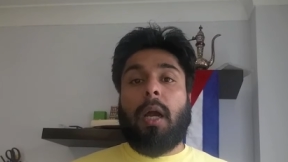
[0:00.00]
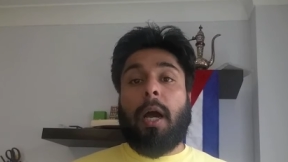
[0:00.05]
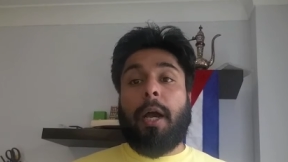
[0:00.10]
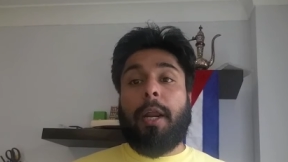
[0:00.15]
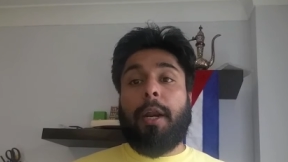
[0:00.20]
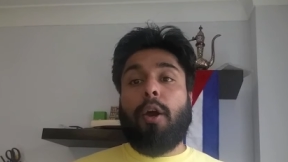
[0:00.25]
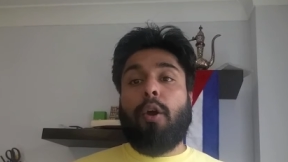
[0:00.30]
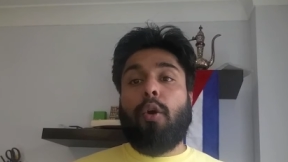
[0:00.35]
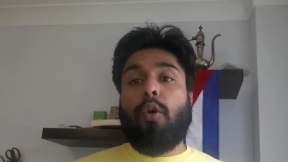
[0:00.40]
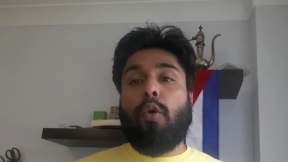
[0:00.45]

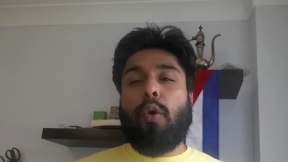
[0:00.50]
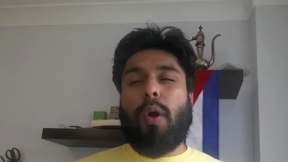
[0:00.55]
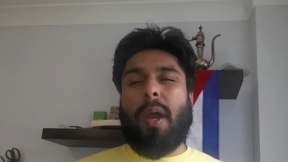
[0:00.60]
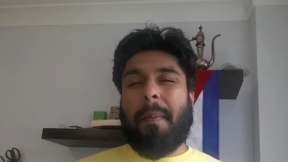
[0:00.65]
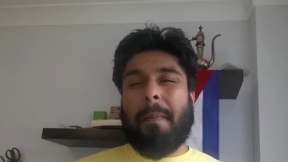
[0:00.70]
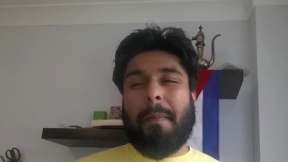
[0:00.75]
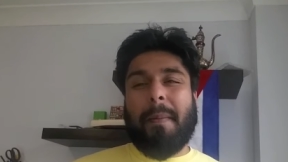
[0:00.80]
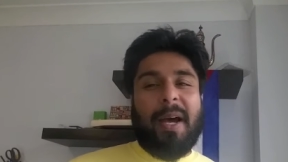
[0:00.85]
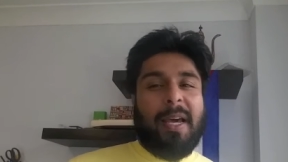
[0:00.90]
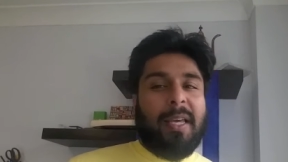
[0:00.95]
I know
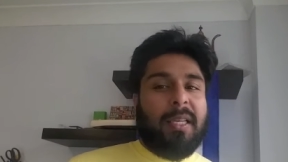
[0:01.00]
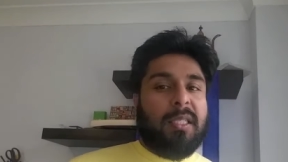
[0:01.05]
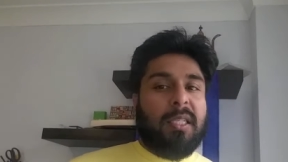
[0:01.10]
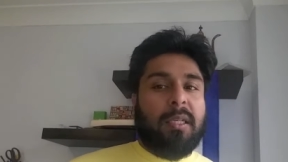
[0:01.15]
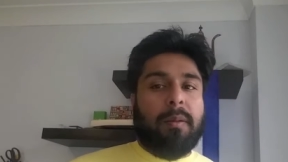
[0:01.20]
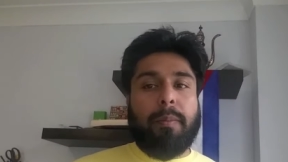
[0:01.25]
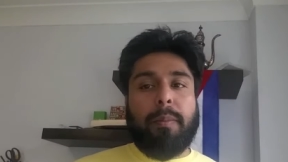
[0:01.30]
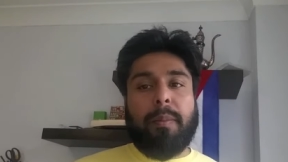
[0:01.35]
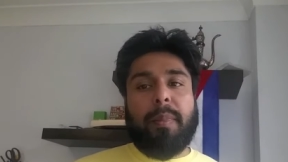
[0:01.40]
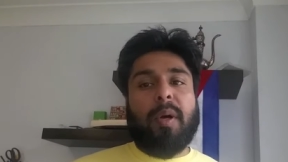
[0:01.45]
it might
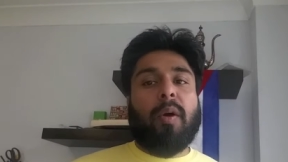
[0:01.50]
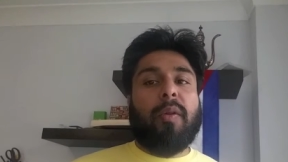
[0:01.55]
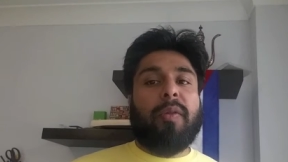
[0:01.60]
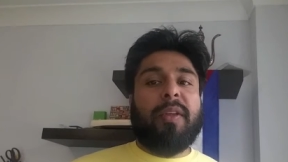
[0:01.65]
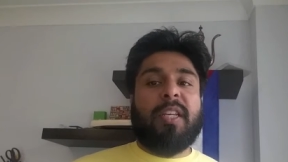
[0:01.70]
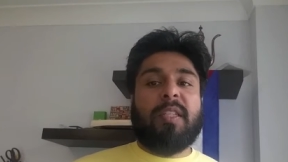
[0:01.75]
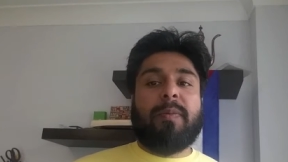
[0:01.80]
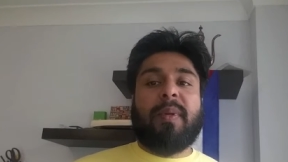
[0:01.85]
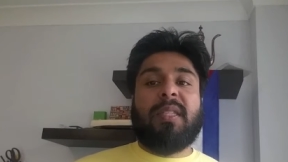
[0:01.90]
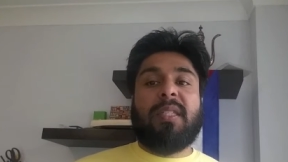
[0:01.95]
seem a bit on
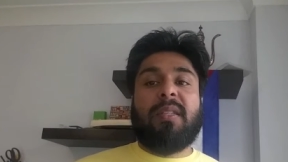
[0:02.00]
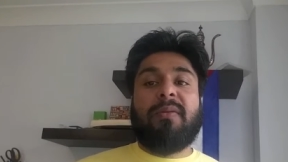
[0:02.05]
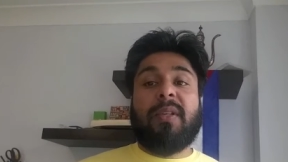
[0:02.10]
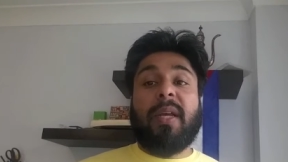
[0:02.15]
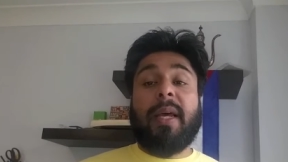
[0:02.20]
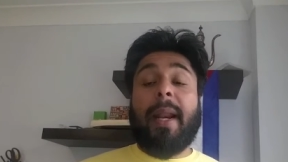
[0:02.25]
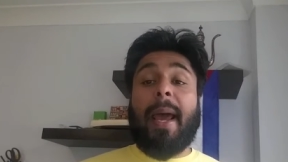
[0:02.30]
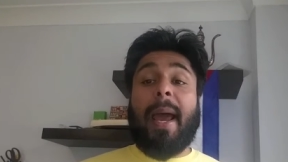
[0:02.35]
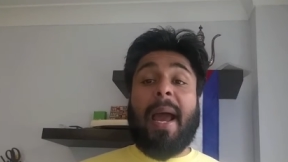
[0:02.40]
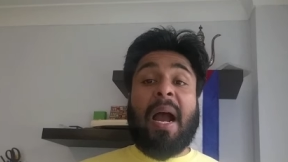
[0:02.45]
the expensive
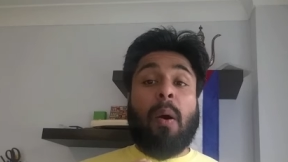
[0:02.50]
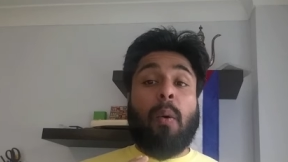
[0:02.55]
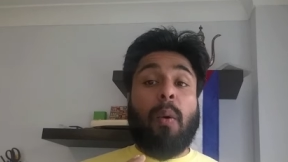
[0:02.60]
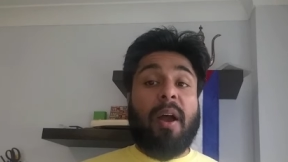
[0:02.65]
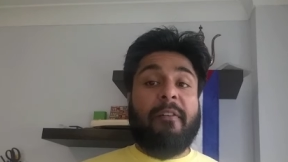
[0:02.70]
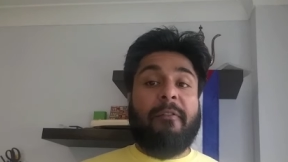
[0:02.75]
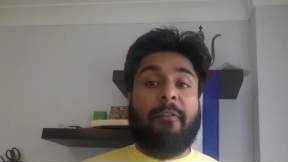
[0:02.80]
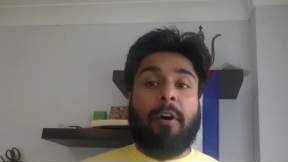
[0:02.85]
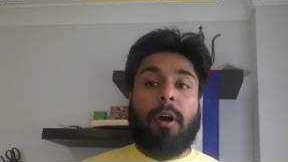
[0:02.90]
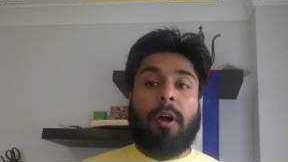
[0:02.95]
side,
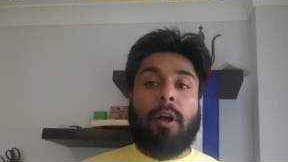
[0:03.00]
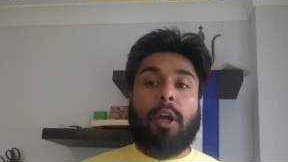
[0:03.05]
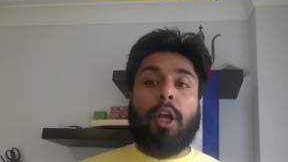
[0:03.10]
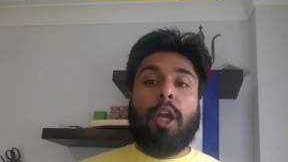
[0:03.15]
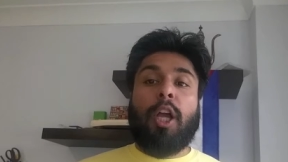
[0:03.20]
however,